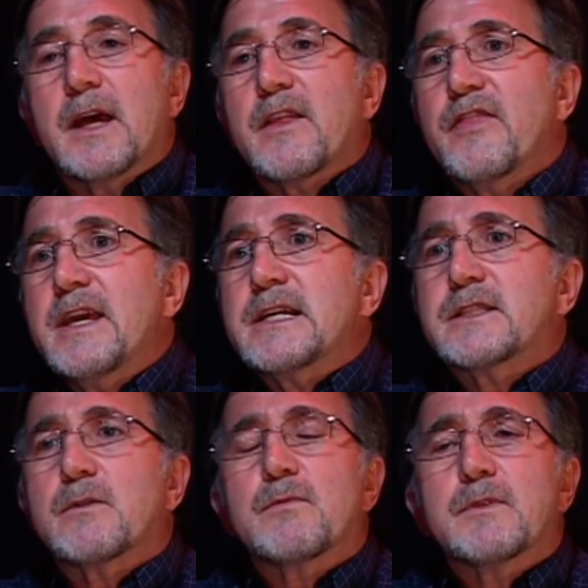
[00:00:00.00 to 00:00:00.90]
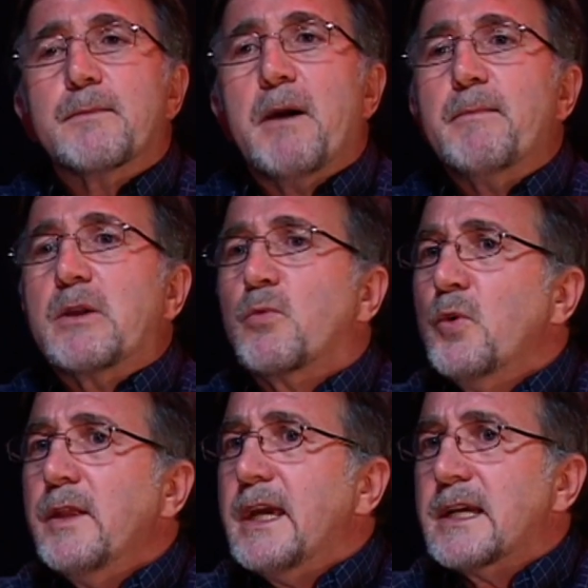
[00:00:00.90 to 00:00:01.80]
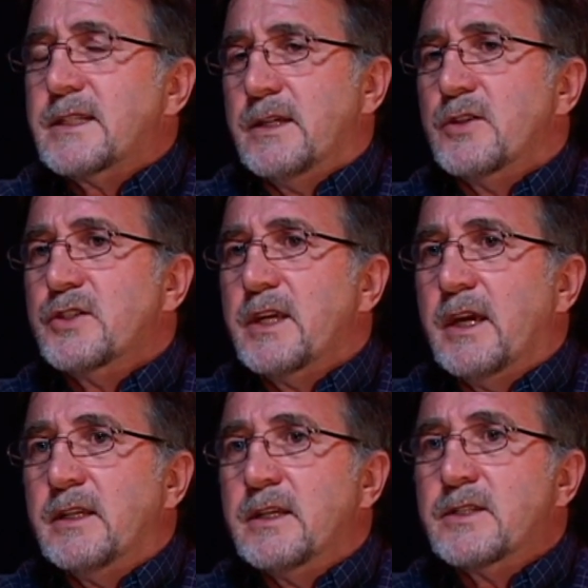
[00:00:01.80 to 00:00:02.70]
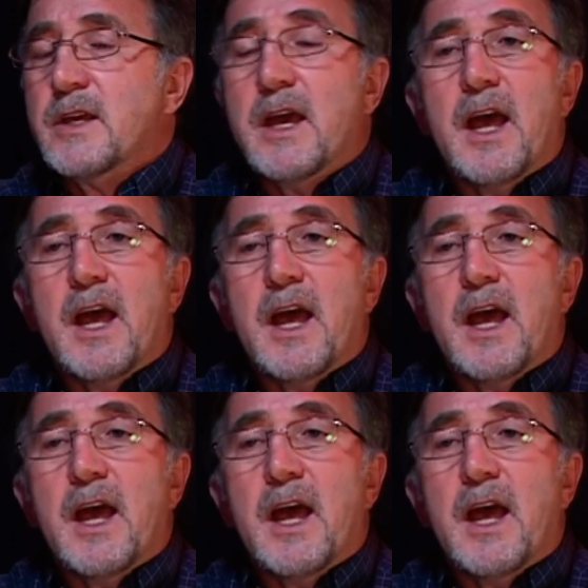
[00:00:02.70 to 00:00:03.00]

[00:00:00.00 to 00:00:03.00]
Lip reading: The thing is, the public really has to understand is